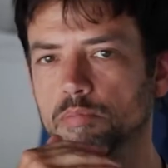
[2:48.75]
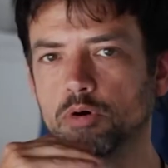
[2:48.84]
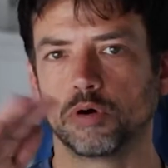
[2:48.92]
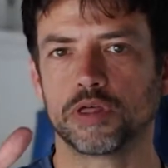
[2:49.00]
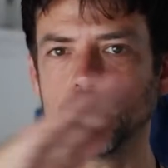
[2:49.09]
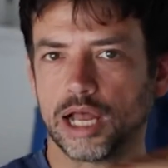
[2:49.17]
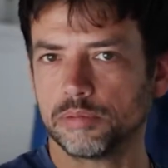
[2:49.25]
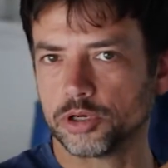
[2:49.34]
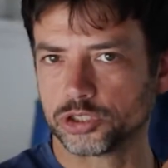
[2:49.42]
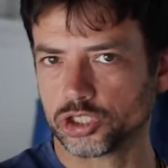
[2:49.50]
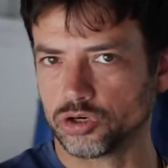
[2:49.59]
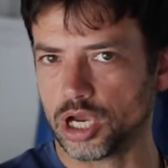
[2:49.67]
But with an elbow
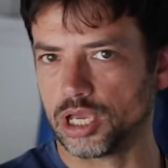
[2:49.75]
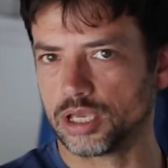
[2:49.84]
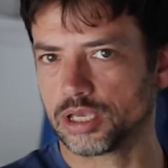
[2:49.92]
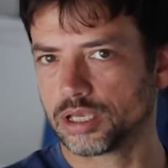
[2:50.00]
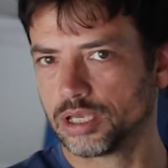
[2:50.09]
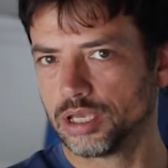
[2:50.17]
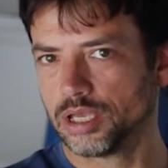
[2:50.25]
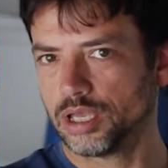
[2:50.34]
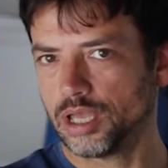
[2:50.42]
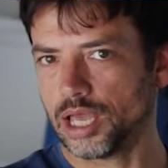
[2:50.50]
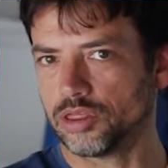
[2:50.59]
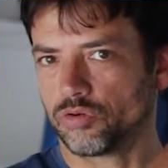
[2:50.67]
strike
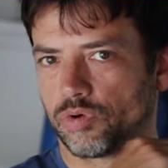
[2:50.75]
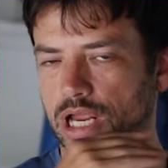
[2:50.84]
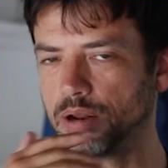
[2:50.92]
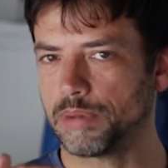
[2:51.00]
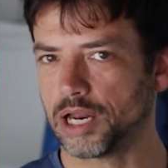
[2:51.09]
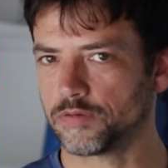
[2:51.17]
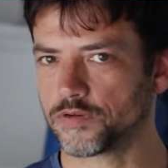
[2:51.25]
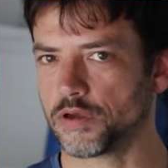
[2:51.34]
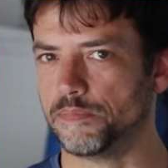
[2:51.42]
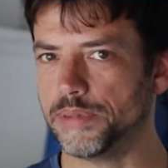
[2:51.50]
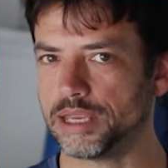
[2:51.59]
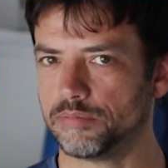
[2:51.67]
and the right amount of
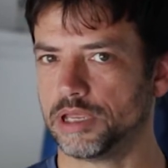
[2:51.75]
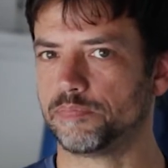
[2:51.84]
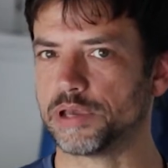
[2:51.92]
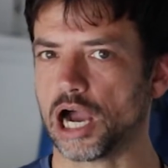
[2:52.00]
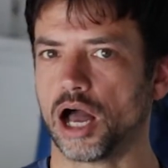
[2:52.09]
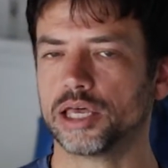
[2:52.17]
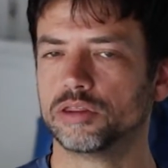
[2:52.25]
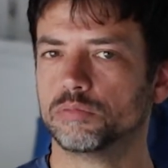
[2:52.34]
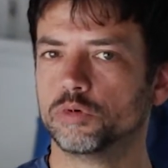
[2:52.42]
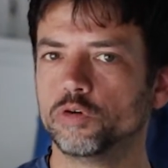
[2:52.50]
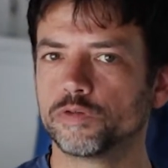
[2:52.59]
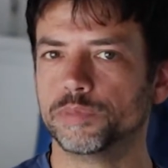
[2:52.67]
commitment behind the
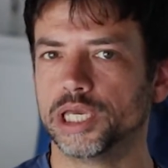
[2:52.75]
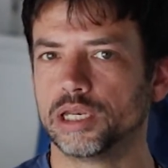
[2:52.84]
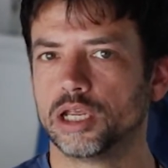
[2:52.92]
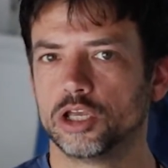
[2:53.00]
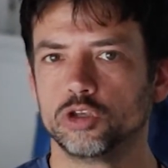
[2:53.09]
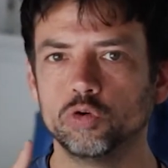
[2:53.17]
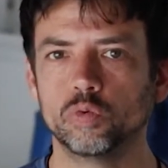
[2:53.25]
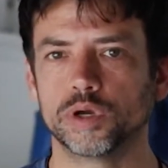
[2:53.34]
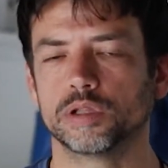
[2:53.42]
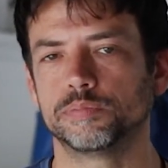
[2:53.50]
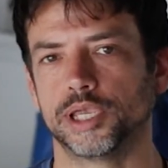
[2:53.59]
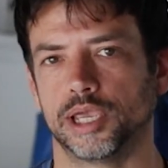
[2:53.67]
movement, you
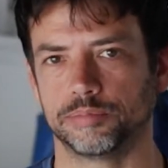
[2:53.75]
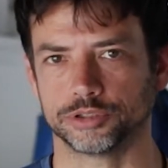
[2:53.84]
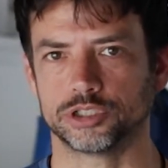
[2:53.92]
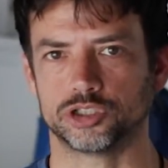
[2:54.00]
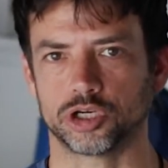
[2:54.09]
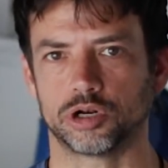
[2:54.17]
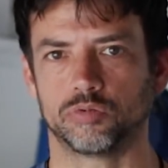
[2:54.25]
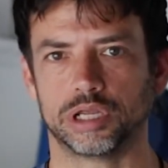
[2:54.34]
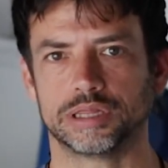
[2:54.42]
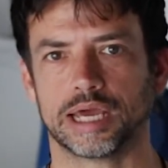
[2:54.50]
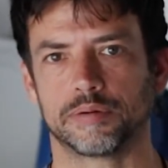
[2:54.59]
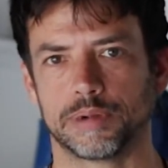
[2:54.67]
will be able to
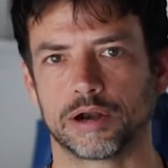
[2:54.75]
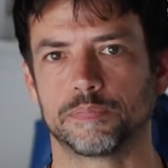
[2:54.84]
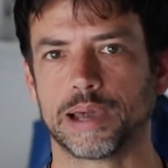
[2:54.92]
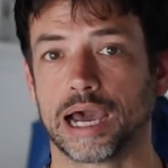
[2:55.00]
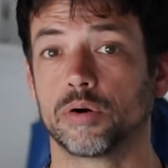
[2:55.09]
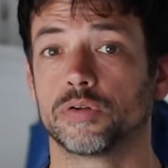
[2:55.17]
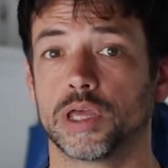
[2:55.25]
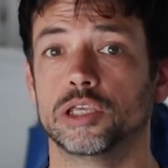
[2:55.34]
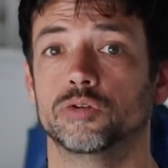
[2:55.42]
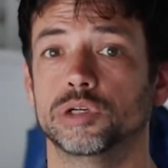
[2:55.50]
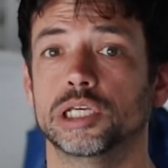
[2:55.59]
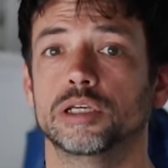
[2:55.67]
generate that amount of power that
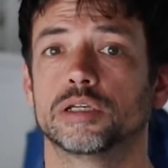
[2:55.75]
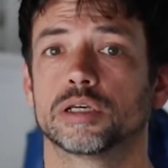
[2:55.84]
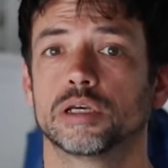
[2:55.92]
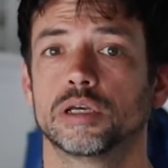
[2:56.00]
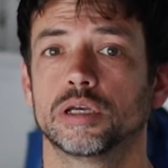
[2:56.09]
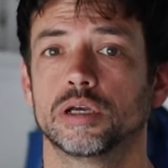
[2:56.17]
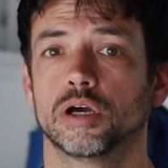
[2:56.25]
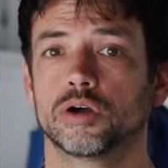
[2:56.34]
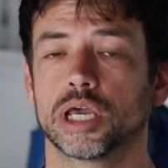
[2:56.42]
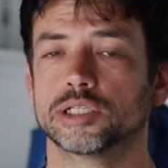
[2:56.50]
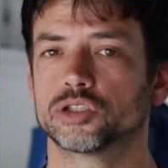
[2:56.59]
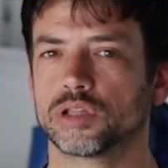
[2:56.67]
you need.
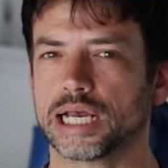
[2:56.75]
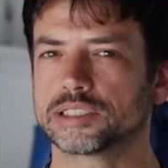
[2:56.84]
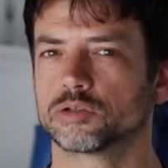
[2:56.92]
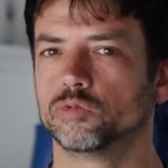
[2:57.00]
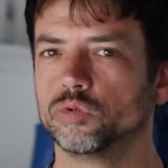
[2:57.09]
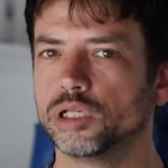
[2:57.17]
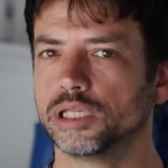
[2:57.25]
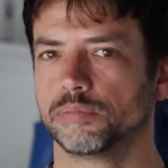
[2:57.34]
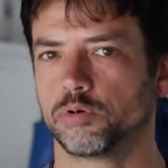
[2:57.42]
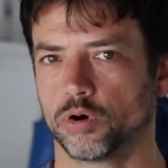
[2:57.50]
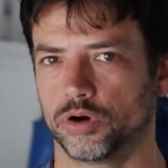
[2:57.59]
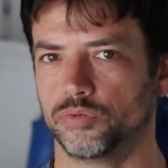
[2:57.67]
Okay, so that's a really
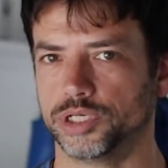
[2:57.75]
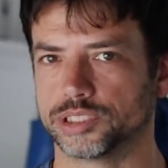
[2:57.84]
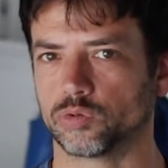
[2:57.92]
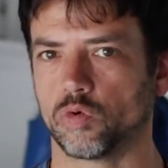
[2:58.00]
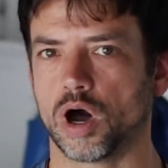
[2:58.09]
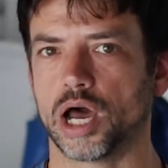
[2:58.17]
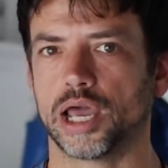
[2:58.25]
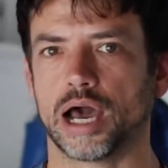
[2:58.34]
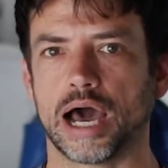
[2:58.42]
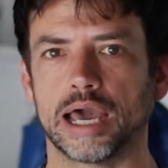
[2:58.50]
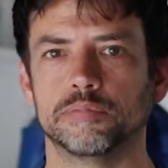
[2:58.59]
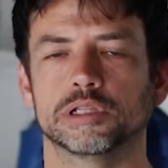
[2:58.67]
important reason why
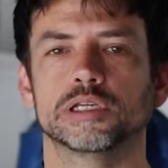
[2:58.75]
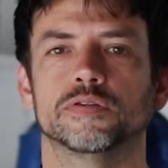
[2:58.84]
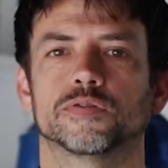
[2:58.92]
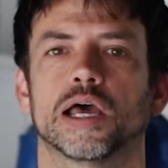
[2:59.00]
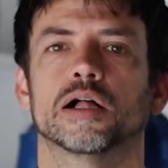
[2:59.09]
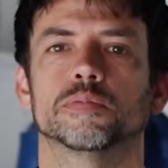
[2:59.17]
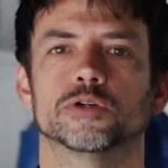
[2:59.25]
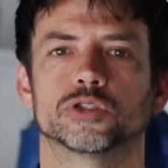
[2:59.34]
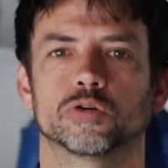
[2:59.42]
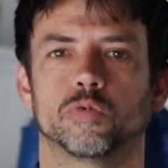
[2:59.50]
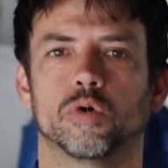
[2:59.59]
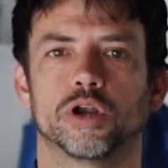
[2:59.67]
I believe elbows
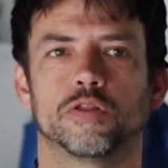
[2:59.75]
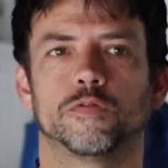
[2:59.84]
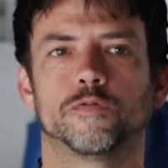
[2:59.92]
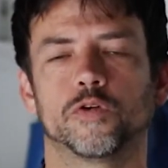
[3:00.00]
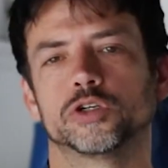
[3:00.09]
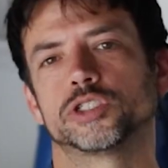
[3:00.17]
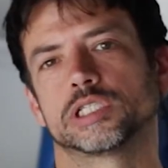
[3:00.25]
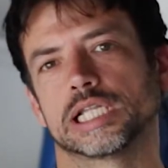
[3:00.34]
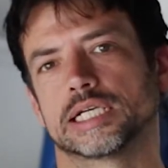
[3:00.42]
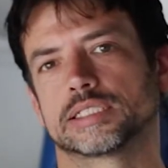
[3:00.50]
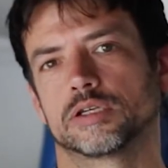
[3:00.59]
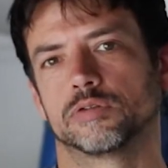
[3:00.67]
are one of the
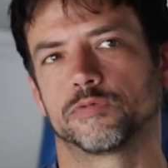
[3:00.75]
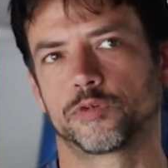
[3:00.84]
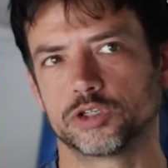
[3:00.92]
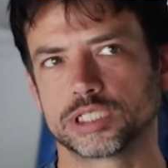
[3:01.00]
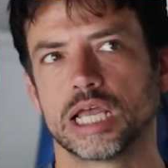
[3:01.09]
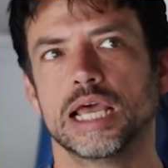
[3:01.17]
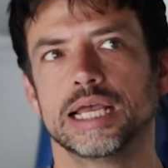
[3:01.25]
first